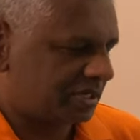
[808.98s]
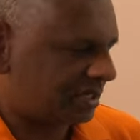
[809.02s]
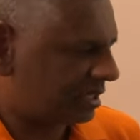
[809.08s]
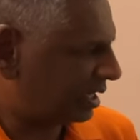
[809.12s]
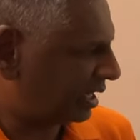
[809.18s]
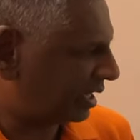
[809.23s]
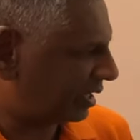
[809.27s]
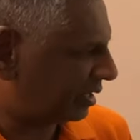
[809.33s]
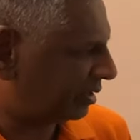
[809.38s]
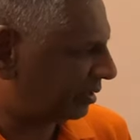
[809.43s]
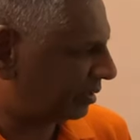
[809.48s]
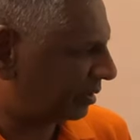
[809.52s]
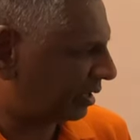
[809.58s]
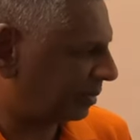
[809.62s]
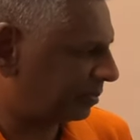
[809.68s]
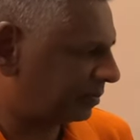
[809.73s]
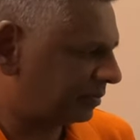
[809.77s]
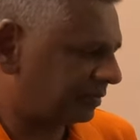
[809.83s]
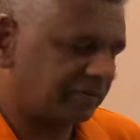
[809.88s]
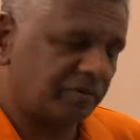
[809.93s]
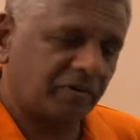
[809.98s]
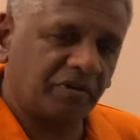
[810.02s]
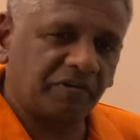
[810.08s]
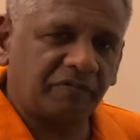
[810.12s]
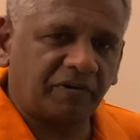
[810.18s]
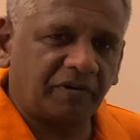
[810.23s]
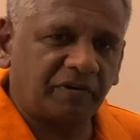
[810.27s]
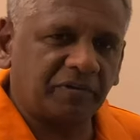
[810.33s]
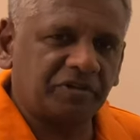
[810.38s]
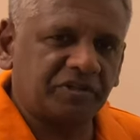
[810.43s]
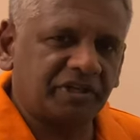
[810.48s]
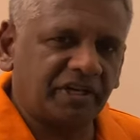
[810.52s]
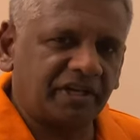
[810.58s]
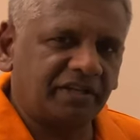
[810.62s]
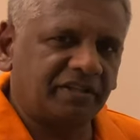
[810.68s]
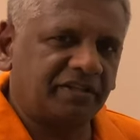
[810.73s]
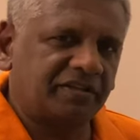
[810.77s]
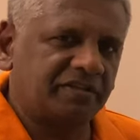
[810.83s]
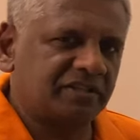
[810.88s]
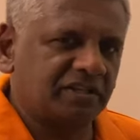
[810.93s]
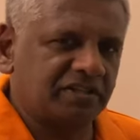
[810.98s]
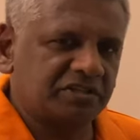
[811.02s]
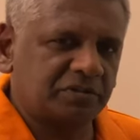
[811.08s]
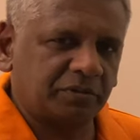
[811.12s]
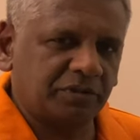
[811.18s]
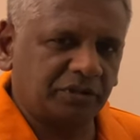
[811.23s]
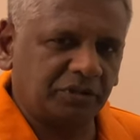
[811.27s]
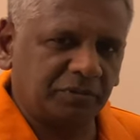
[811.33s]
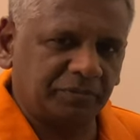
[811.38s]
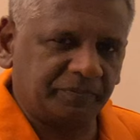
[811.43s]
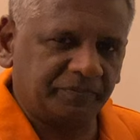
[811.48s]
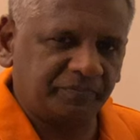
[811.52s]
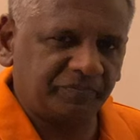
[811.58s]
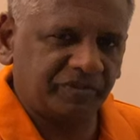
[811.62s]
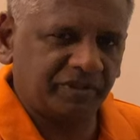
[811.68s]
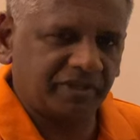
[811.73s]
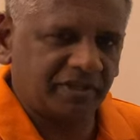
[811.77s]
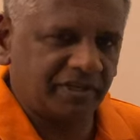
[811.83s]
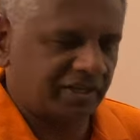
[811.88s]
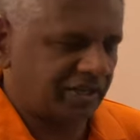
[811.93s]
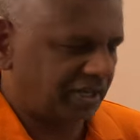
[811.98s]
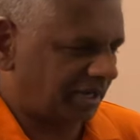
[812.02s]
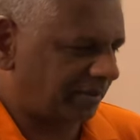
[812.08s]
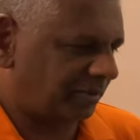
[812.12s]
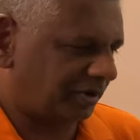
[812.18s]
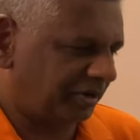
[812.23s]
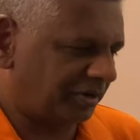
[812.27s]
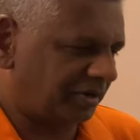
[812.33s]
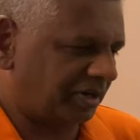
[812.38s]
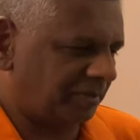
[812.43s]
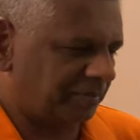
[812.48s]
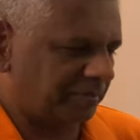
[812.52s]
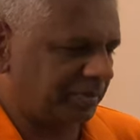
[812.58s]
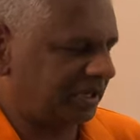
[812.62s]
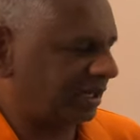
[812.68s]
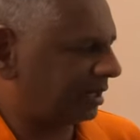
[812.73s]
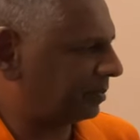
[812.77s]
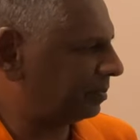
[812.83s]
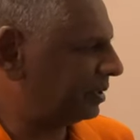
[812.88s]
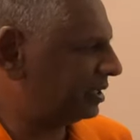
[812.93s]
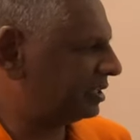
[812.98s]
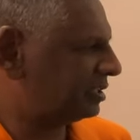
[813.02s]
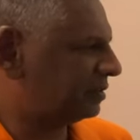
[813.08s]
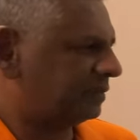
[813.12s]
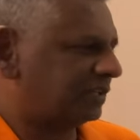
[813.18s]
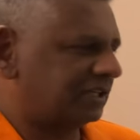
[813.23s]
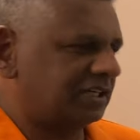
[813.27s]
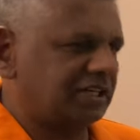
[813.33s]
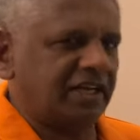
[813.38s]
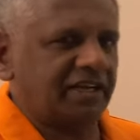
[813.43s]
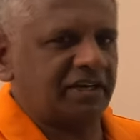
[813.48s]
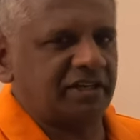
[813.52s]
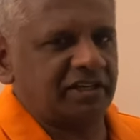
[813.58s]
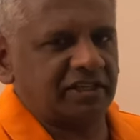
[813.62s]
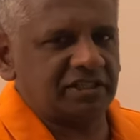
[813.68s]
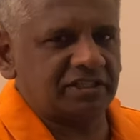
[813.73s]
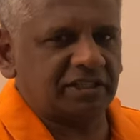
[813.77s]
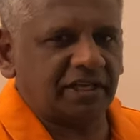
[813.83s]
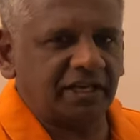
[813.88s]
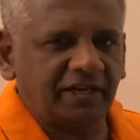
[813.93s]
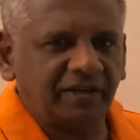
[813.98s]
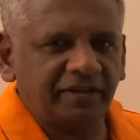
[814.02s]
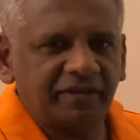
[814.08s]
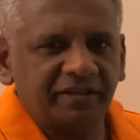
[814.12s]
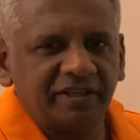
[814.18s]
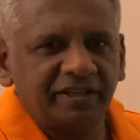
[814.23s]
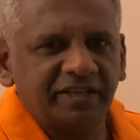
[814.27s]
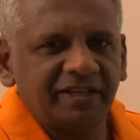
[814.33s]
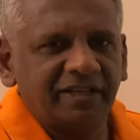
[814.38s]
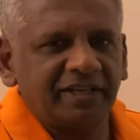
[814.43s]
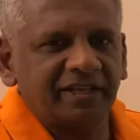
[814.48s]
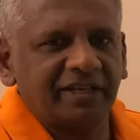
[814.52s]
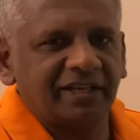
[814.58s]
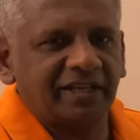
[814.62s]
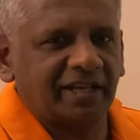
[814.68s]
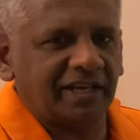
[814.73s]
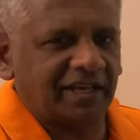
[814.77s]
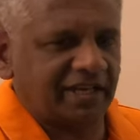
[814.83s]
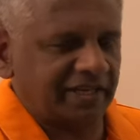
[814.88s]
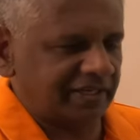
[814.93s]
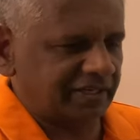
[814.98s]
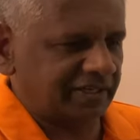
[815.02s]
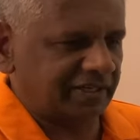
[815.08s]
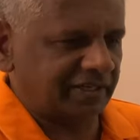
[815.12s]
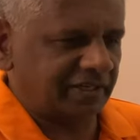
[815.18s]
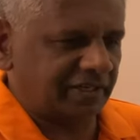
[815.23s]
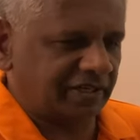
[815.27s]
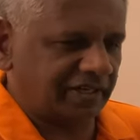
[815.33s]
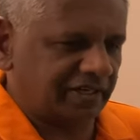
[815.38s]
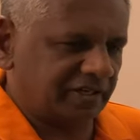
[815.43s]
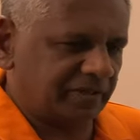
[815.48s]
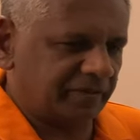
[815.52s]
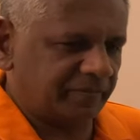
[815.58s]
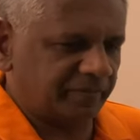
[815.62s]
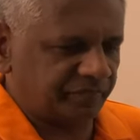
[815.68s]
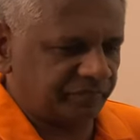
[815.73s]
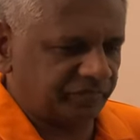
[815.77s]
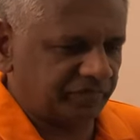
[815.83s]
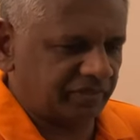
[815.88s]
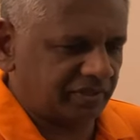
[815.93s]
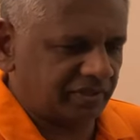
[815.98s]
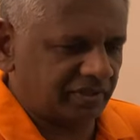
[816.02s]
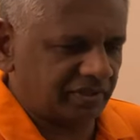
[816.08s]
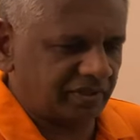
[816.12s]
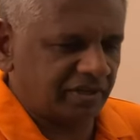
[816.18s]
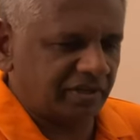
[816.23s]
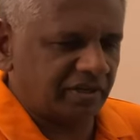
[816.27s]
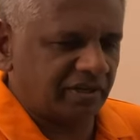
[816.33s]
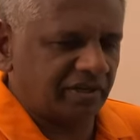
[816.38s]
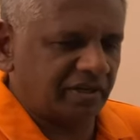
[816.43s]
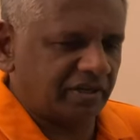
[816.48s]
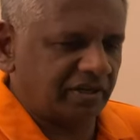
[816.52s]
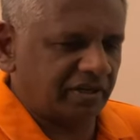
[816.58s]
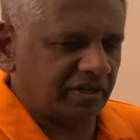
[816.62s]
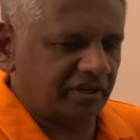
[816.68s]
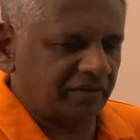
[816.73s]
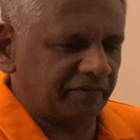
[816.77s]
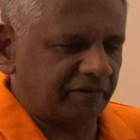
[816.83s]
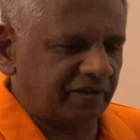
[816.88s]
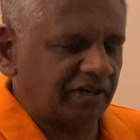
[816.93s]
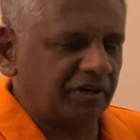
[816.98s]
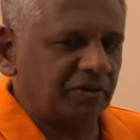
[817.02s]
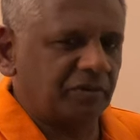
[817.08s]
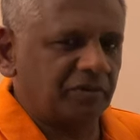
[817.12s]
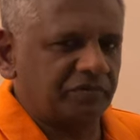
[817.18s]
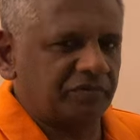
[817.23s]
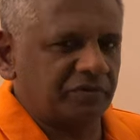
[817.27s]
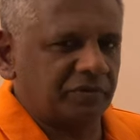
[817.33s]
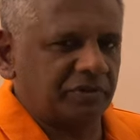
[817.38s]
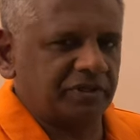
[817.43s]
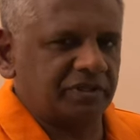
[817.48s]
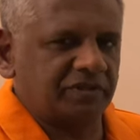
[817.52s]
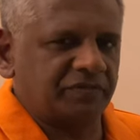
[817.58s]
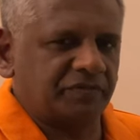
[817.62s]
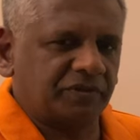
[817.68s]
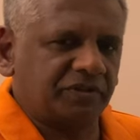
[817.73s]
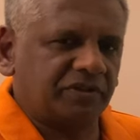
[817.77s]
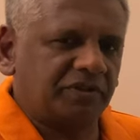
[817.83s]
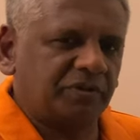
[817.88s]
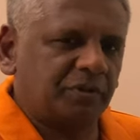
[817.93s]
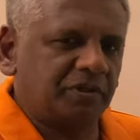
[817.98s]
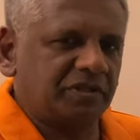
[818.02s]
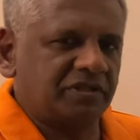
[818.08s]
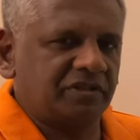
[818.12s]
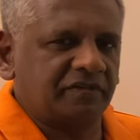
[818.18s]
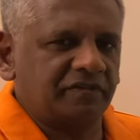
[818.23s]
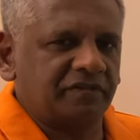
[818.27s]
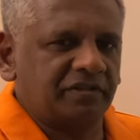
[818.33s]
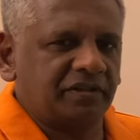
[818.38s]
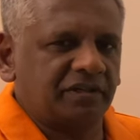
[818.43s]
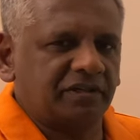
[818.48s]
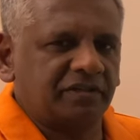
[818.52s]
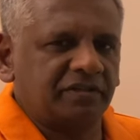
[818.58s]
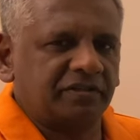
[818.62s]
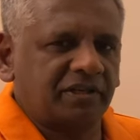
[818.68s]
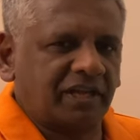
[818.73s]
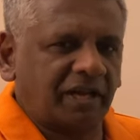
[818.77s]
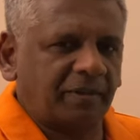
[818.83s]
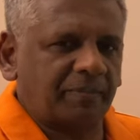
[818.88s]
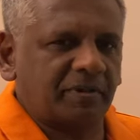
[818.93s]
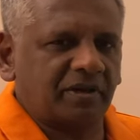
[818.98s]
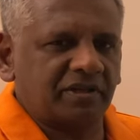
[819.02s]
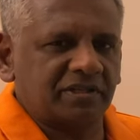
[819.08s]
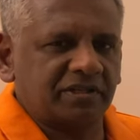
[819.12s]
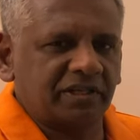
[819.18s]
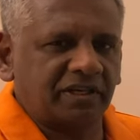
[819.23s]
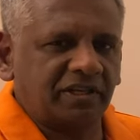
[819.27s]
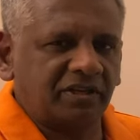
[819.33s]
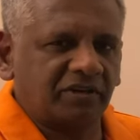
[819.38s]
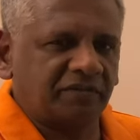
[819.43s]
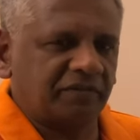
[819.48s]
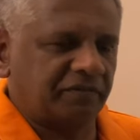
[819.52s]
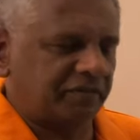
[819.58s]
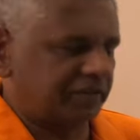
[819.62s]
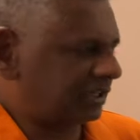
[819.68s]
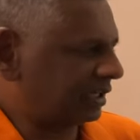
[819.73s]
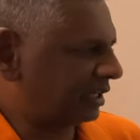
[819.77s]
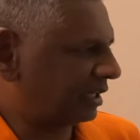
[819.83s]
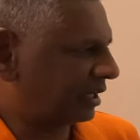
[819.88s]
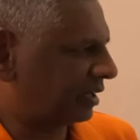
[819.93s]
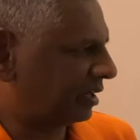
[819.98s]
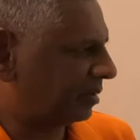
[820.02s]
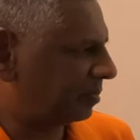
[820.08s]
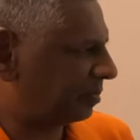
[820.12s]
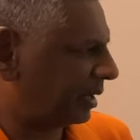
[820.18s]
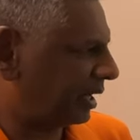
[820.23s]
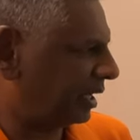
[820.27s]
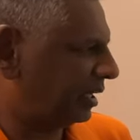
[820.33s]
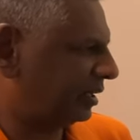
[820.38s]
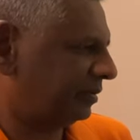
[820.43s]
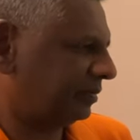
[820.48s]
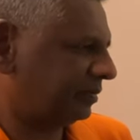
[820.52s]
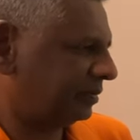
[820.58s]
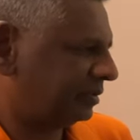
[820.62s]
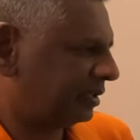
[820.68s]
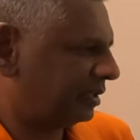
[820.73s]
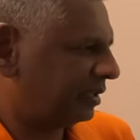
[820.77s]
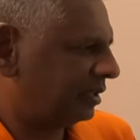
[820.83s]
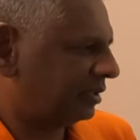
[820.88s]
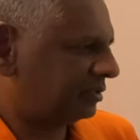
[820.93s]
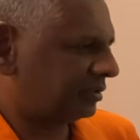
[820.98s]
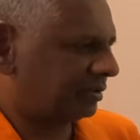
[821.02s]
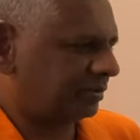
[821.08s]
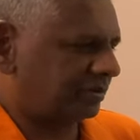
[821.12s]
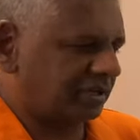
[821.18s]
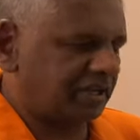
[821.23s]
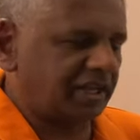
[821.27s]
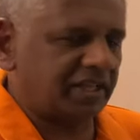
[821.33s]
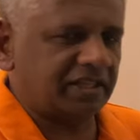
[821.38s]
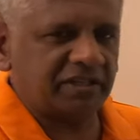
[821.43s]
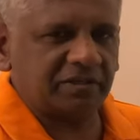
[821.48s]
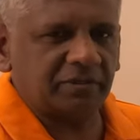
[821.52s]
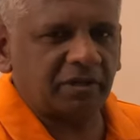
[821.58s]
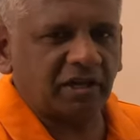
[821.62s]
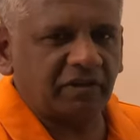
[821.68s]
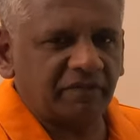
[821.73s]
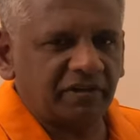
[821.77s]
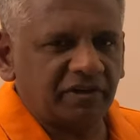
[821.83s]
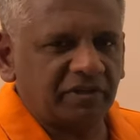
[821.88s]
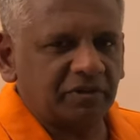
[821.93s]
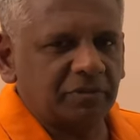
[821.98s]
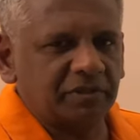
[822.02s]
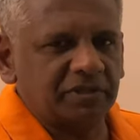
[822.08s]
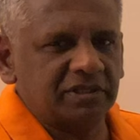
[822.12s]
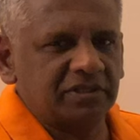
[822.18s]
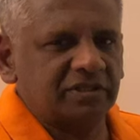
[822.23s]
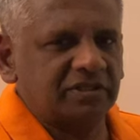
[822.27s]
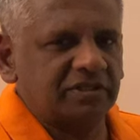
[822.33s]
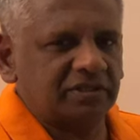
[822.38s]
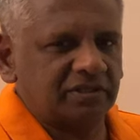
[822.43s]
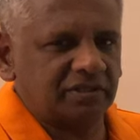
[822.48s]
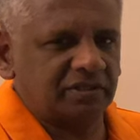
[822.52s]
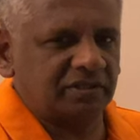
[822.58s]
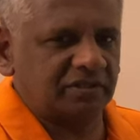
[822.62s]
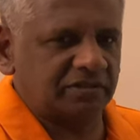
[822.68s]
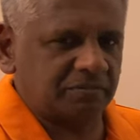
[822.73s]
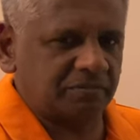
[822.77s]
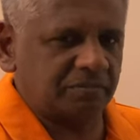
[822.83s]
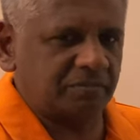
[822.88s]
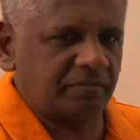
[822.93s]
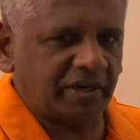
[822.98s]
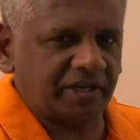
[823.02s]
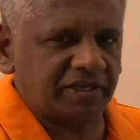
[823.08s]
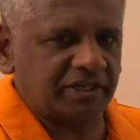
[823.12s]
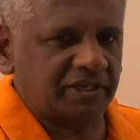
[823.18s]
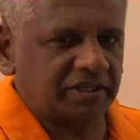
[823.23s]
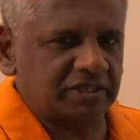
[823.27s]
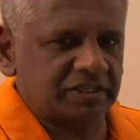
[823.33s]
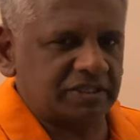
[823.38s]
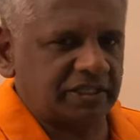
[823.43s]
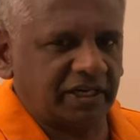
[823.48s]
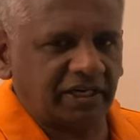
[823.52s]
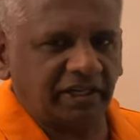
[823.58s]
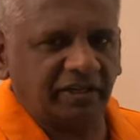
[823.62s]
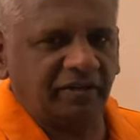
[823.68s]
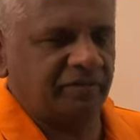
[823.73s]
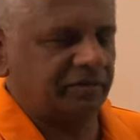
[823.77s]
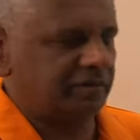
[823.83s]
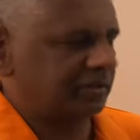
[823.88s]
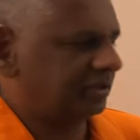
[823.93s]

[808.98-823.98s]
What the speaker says: I'm looking forward to sharing the results with you. I'm going to Hampi. Hampi is a World Heritage Site, and well known for it, for the ruins of the capital city of the Vijayanagara Empire. So you're going to get these lovely ruins in this magical setting.